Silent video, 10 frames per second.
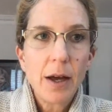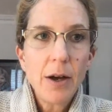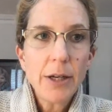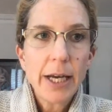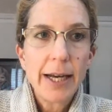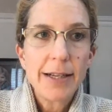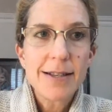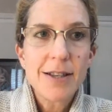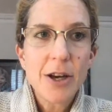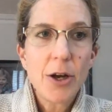Okay,
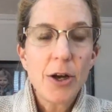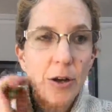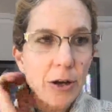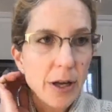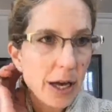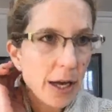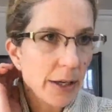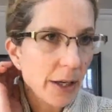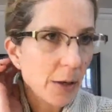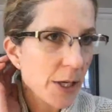so
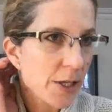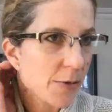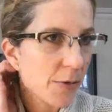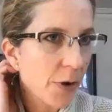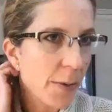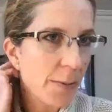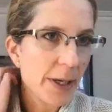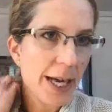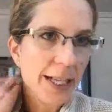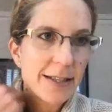a question from
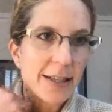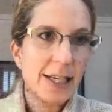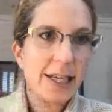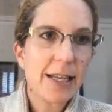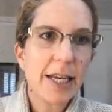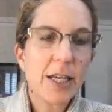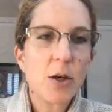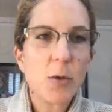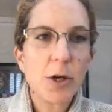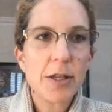Natalie. Thank
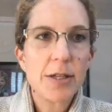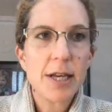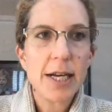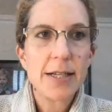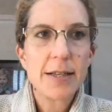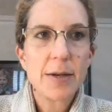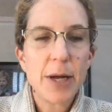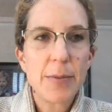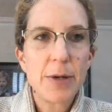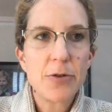you. What are the signs that
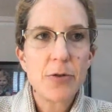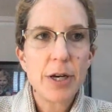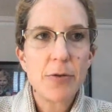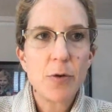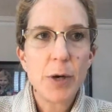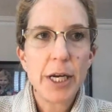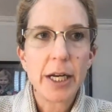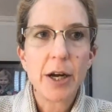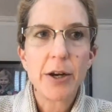baby is ready for weaning?